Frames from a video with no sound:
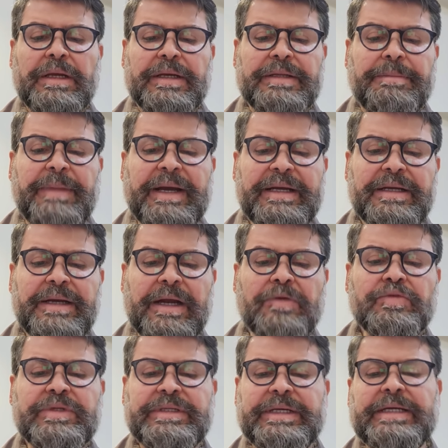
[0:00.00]
The
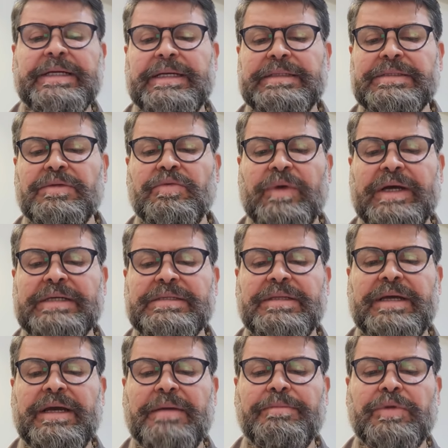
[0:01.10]
background was
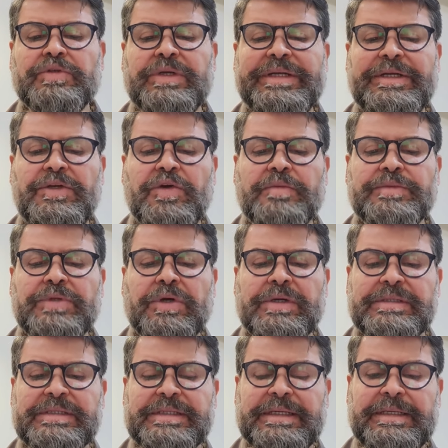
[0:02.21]
the botulinum
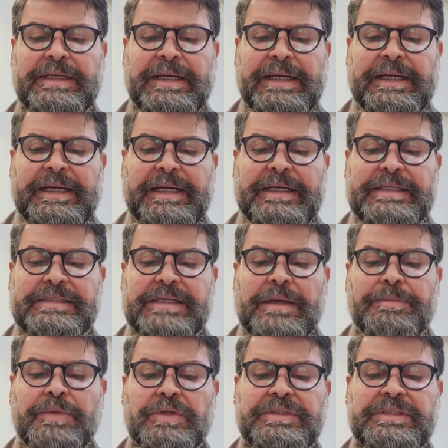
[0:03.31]
toxin is a
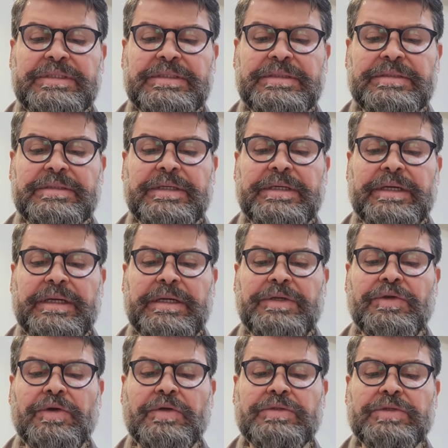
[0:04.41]
potent
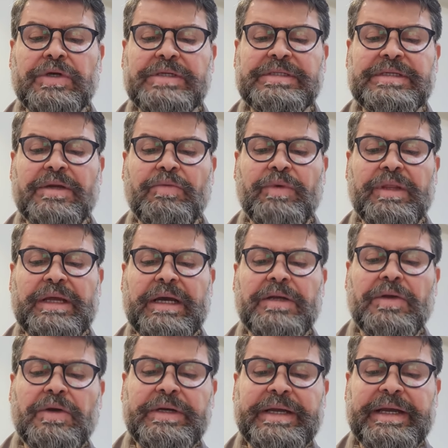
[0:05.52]
neurotoxin with a
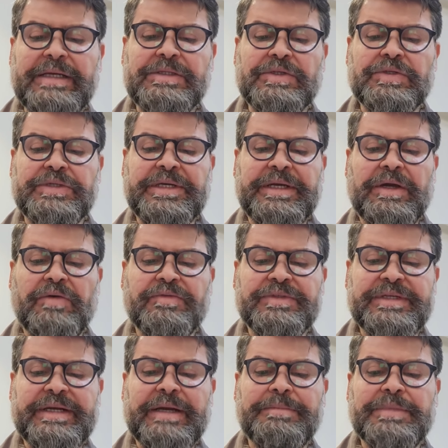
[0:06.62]
long history of
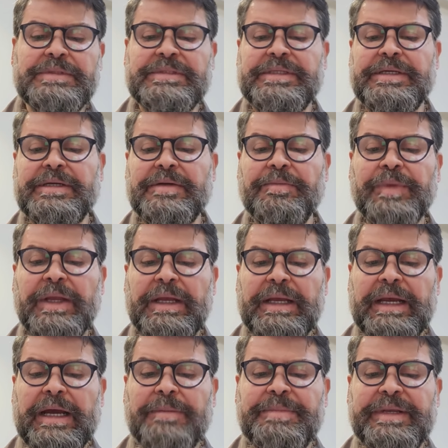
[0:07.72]
therapeutic
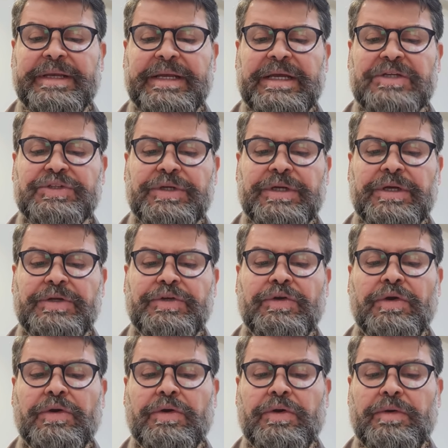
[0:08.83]
application in
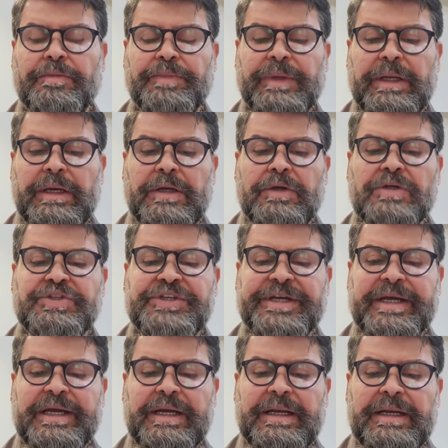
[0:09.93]

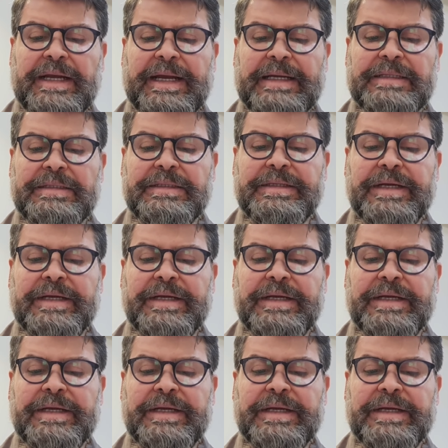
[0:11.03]
neurological and